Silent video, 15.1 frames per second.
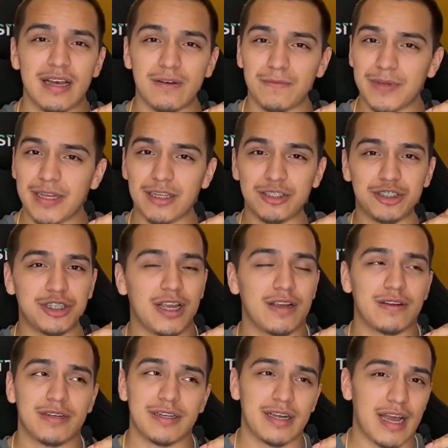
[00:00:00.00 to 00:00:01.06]
We can
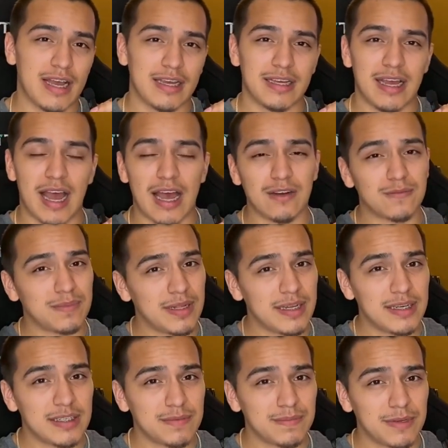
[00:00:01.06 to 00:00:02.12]
share it. I don't play
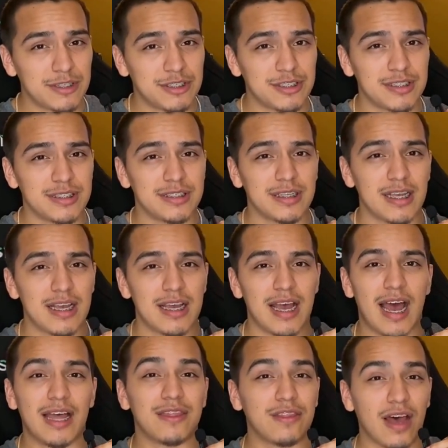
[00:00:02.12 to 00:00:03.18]
it as much as
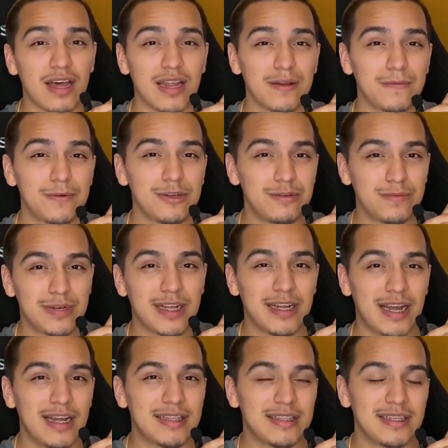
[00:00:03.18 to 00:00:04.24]
I thought I would when I
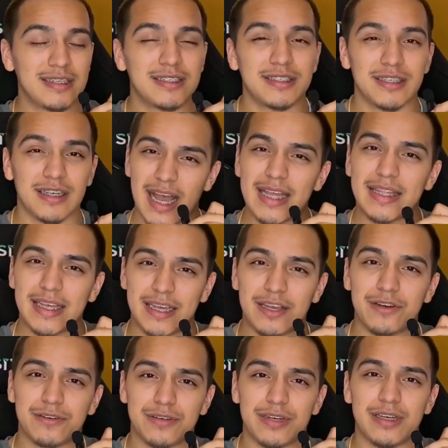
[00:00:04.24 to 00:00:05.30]
got this. I think
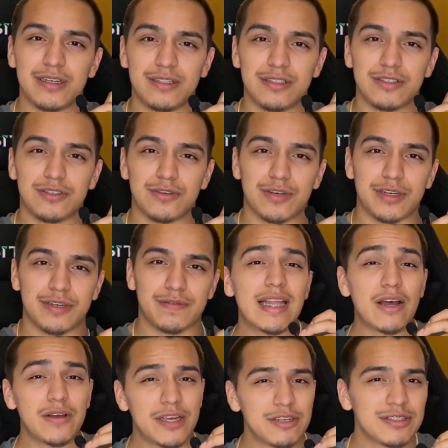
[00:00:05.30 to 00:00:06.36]
he'll enjoy it.
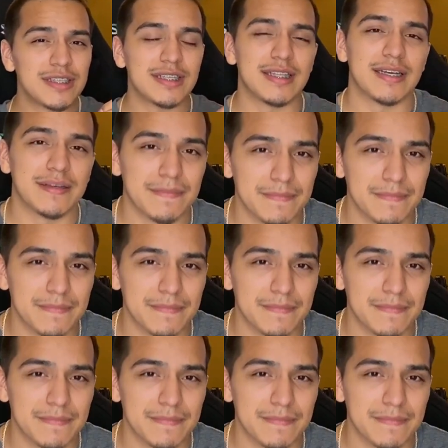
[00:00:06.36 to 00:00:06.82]
Now, here's the thing.